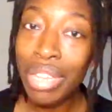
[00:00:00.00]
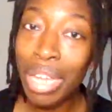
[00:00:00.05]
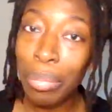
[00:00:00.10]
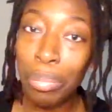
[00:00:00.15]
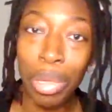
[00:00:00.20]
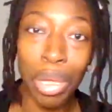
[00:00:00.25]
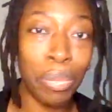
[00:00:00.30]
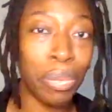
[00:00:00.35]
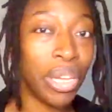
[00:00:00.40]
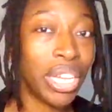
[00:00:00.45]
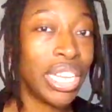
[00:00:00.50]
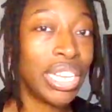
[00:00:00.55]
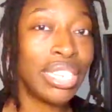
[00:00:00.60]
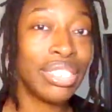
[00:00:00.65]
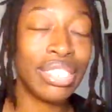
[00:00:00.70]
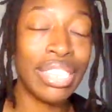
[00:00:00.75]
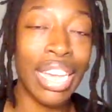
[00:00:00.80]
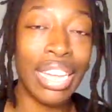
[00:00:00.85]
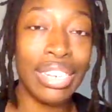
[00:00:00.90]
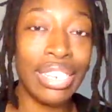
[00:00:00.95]
People get
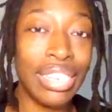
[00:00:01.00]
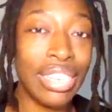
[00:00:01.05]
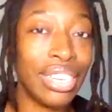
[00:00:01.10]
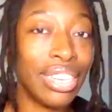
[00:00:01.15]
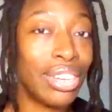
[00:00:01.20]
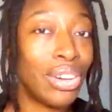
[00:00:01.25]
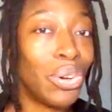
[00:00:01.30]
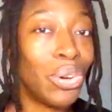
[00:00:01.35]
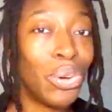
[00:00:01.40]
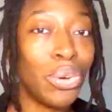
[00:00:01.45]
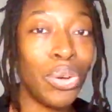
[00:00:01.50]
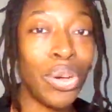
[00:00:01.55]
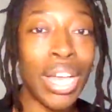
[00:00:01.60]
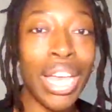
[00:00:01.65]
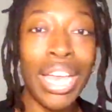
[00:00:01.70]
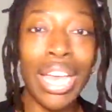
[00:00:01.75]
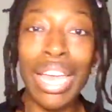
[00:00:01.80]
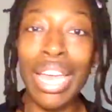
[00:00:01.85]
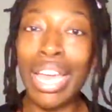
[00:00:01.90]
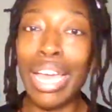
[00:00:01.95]
this idea, oh,
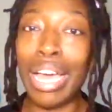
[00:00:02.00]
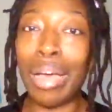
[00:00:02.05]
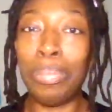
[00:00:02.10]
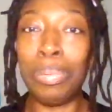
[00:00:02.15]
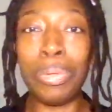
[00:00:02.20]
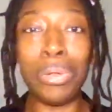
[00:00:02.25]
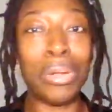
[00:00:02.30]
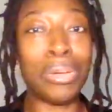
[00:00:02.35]
I put